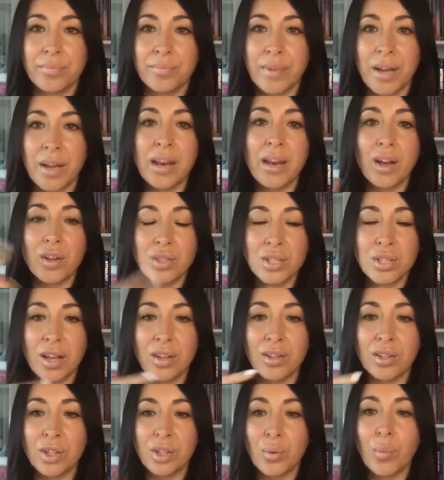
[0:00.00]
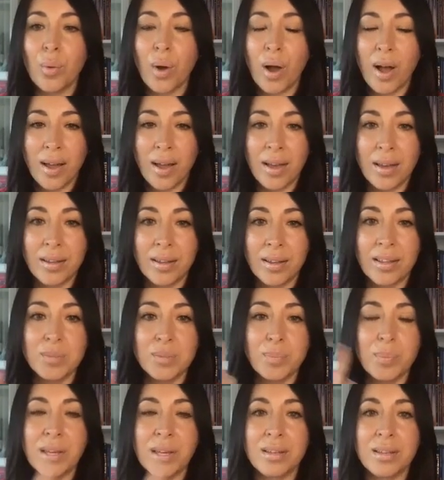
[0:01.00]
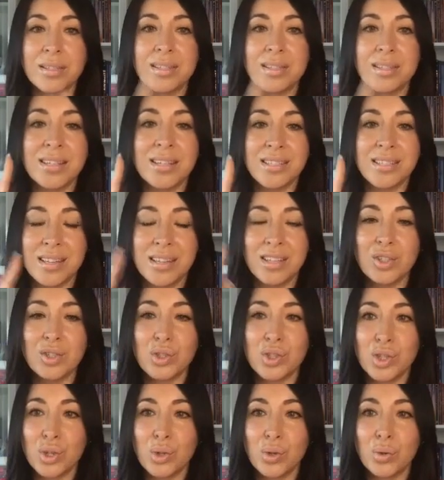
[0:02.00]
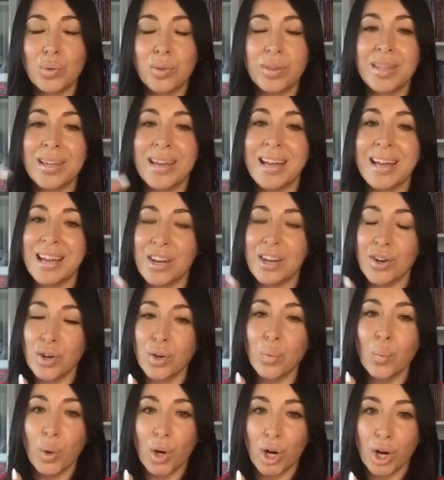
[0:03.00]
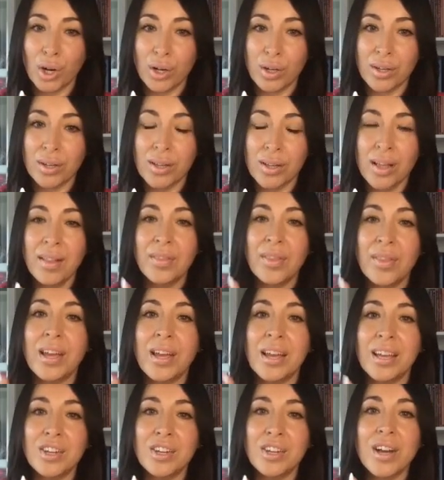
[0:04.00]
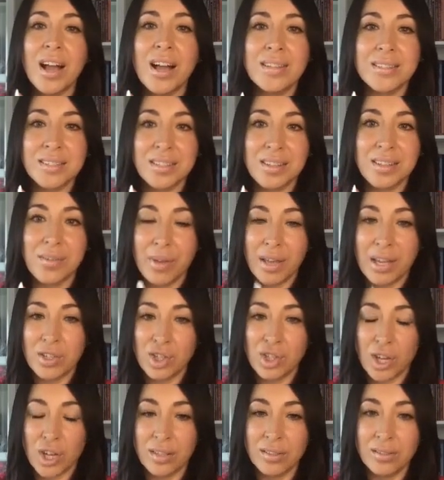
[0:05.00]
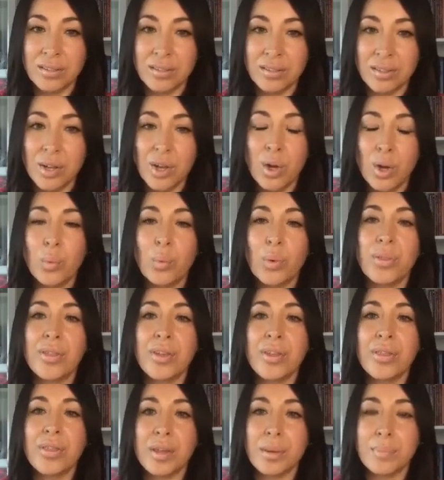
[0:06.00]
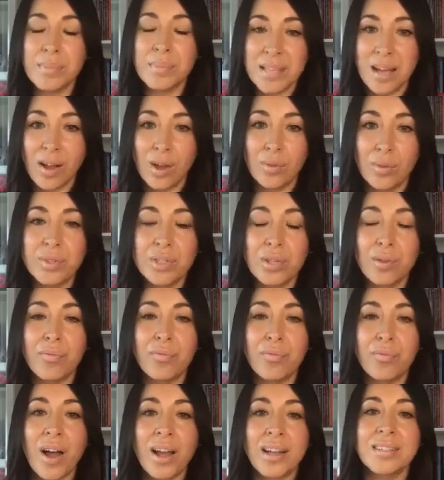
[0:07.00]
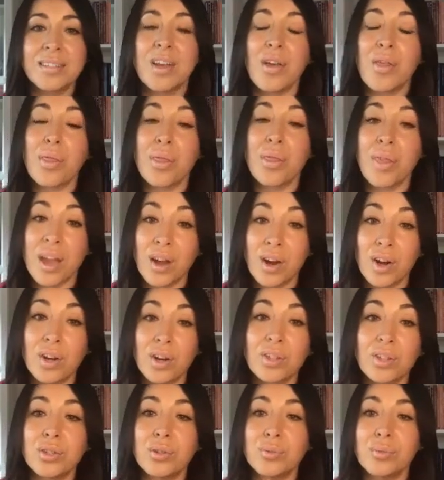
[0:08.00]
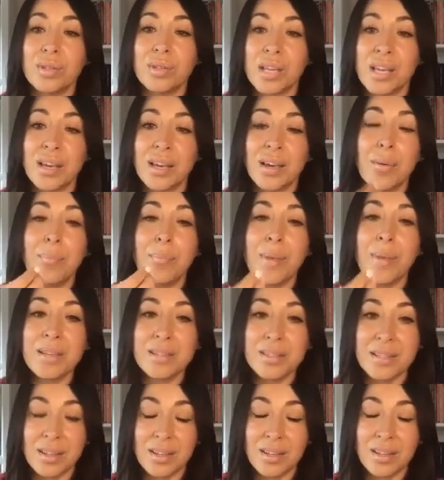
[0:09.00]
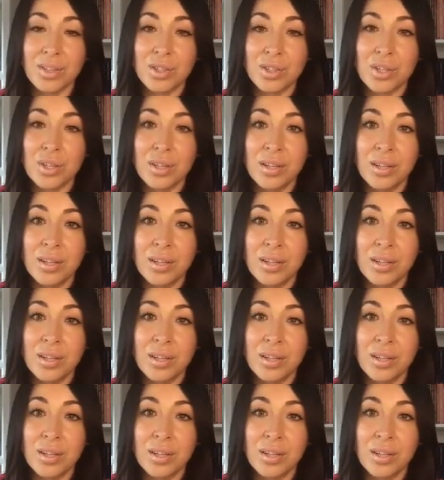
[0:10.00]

And I'll tell you why. It's because they didn't do the inner work, the inner excavation within themselves to find their unique message,